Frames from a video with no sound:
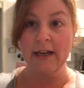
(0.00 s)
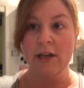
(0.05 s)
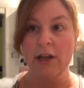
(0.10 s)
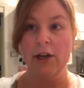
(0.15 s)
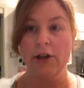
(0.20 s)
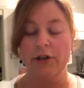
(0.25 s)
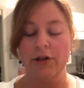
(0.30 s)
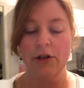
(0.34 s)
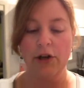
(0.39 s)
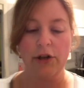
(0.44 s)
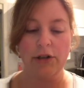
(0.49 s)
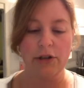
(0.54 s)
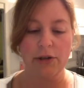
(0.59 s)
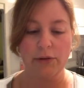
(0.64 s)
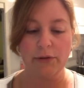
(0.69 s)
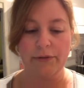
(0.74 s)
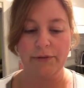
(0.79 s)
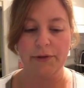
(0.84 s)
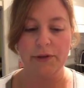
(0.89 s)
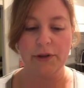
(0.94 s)
not
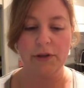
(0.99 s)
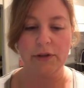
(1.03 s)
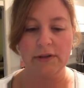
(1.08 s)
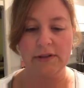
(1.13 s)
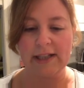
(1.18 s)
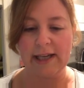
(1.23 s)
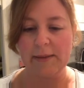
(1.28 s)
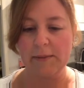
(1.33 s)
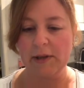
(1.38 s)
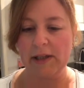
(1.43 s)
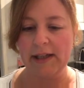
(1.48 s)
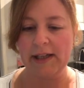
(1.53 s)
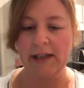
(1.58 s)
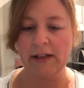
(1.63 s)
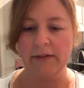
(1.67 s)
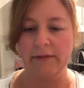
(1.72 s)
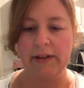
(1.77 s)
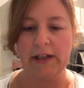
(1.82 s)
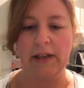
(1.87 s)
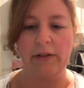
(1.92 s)
do a full deep
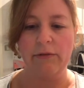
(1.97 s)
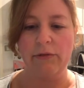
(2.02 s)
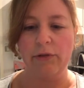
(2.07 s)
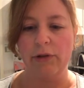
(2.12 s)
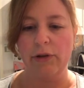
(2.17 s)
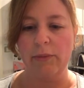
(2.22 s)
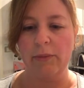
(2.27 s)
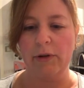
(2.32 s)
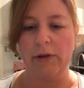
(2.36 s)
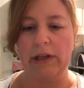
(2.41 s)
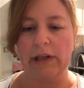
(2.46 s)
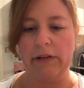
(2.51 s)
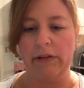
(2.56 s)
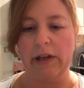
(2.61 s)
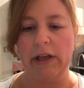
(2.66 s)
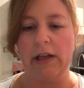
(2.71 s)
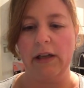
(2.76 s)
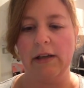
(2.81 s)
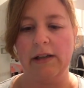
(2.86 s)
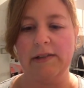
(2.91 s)
clean of any room or
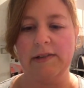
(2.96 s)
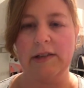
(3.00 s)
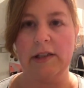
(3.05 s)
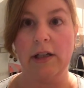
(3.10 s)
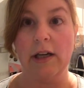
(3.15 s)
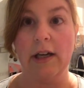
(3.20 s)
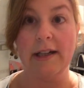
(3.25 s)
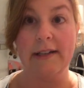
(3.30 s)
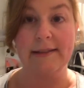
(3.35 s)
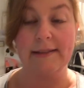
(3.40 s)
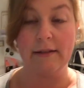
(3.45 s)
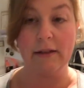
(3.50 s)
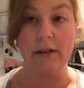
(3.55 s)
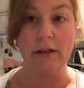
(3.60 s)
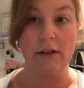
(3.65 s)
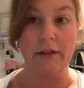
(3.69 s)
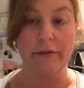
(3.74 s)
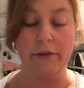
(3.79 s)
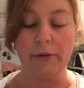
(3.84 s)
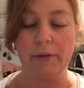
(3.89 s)
anything. As you guys, a
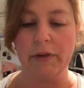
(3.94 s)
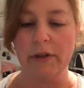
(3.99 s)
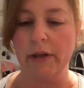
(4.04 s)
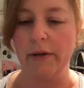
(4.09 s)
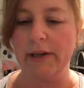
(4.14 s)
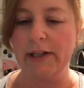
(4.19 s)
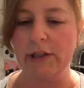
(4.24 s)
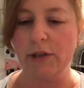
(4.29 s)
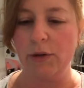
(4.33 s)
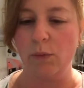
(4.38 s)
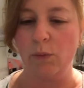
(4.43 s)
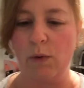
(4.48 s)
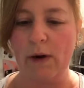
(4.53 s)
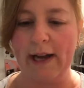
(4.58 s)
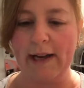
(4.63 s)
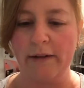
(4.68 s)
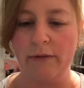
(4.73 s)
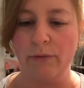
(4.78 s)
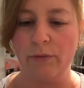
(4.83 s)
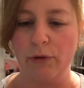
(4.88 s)
lot of you would know, I do
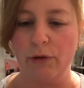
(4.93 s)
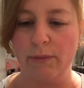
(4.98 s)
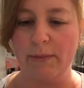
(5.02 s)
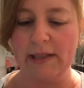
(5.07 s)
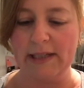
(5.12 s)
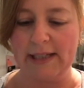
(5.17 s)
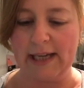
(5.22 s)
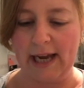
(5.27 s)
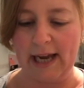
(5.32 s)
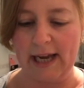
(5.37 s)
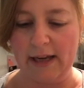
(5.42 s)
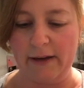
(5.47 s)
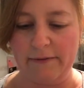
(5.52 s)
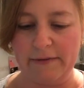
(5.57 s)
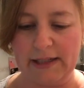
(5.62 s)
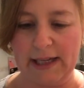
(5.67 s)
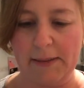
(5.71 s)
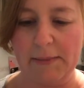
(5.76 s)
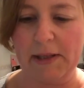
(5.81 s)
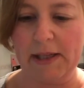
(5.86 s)
one room a day of
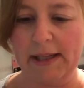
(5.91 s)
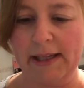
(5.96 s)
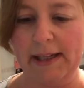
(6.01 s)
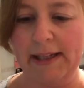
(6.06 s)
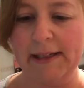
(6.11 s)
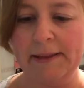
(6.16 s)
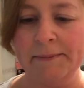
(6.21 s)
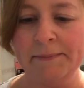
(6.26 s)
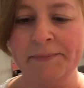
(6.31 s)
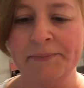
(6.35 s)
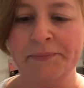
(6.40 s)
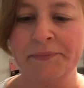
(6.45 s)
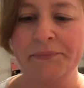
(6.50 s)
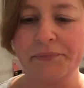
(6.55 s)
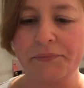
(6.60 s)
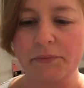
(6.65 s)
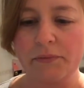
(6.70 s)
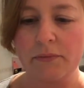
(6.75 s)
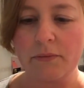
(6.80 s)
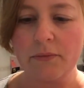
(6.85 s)
deep cleaning.
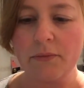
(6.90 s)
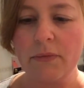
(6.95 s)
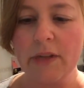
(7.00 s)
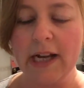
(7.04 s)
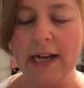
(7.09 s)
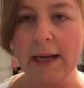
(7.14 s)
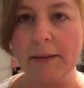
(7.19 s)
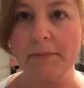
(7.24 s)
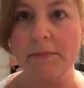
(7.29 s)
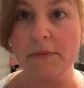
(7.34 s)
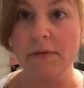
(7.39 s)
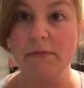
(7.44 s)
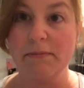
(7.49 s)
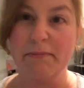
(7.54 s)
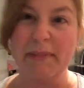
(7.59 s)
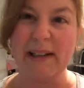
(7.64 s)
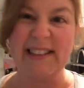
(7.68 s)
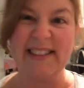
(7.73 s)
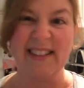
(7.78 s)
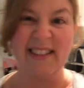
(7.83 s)

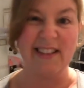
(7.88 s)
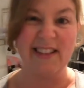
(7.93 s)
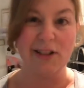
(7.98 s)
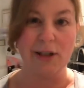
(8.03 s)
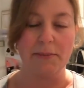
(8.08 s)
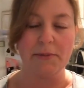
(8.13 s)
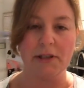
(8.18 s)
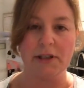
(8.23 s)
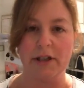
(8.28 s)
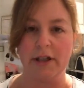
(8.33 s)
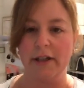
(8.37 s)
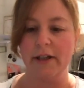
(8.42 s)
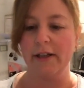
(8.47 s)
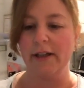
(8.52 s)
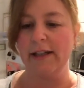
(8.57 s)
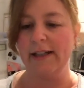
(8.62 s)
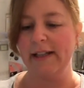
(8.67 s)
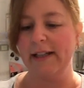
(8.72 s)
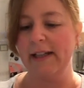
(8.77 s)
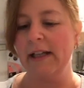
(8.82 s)
Basically top to toe
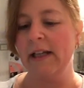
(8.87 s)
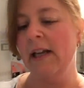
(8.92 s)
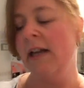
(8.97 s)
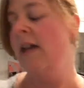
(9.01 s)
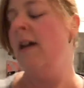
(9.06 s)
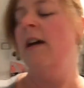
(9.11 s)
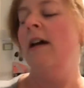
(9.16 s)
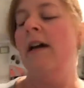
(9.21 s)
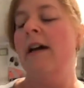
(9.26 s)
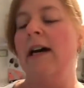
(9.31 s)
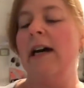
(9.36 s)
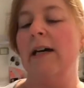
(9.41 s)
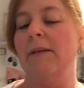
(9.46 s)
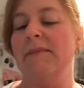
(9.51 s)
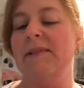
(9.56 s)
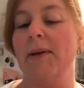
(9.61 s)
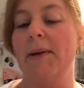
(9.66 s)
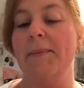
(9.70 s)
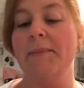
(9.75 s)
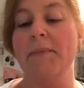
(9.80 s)
cleaning.
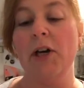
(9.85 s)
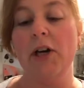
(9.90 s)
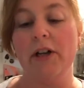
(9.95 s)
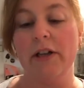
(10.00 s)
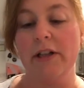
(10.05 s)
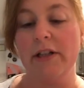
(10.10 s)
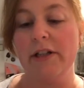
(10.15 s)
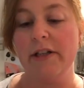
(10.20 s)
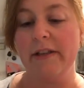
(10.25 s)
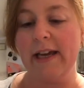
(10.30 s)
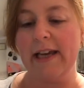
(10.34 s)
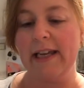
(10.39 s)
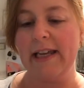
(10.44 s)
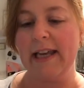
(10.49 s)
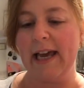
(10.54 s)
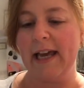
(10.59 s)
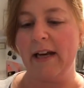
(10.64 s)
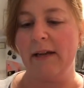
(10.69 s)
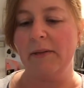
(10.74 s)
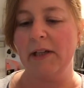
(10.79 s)
So I'm not going to do that
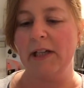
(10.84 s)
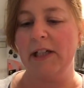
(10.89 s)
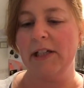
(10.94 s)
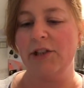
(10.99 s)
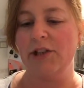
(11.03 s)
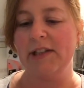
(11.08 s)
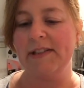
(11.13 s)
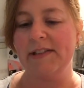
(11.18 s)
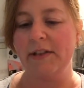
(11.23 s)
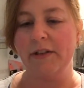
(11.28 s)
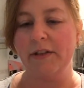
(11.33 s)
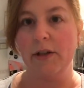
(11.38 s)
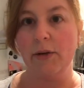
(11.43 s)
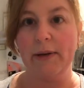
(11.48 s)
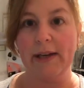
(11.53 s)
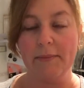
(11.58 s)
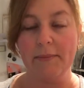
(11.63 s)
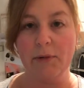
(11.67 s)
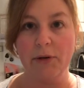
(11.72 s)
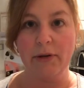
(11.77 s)
yet. I'm going to just do the
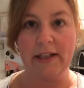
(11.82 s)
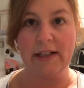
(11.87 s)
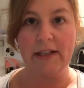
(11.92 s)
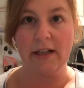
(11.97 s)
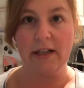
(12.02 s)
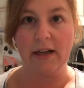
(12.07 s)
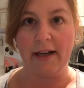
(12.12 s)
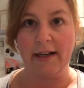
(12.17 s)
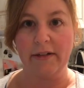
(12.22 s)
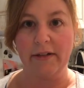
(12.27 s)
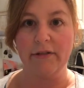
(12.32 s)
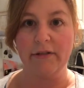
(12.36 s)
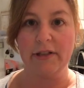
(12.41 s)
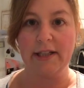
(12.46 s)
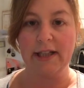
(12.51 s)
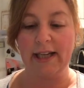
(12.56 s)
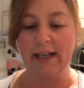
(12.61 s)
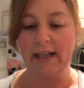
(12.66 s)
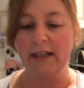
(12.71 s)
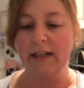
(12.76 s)
quick morning tidy
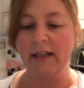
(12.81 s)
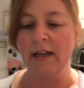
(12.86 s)
routine